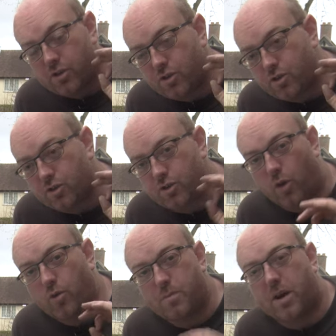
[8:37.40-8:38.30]

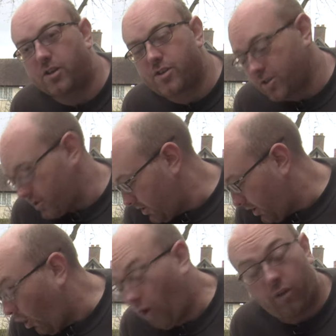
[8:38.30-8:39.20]
so much
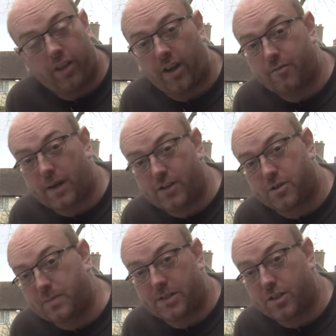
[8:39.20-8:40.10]
or that I've managed
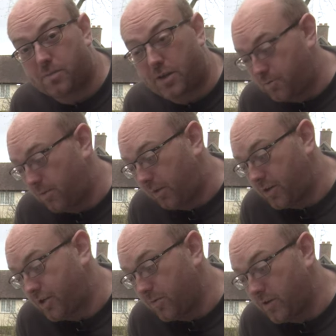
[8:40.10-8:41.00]
to miss this measurement by
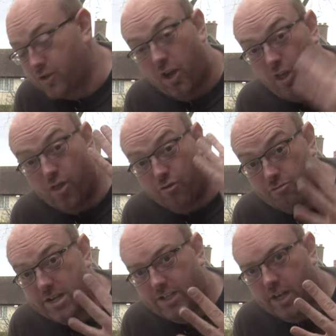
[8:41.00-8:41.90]
so much
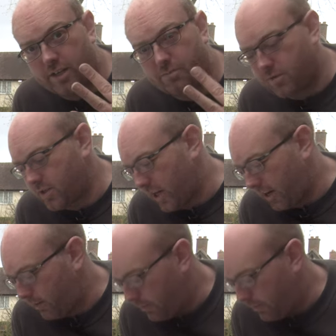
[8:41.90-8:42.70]
three times now.